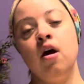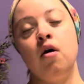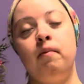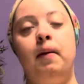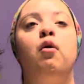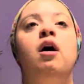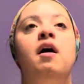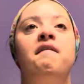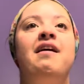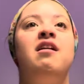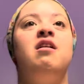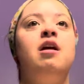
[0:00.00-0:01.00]
people have
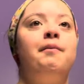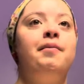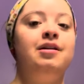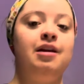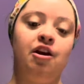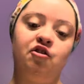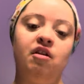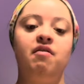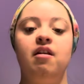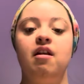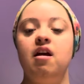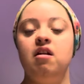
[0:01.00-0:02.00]
like a combination of
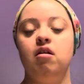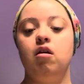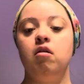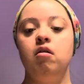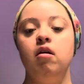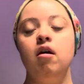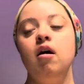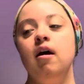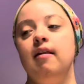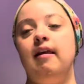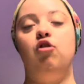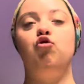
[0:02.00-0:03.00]
skins,
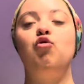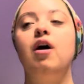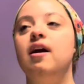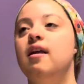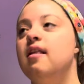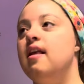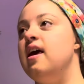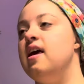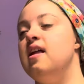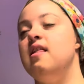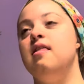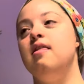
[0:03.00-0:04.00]
like dry
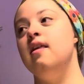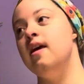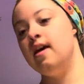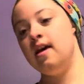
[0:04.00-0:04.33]
skin,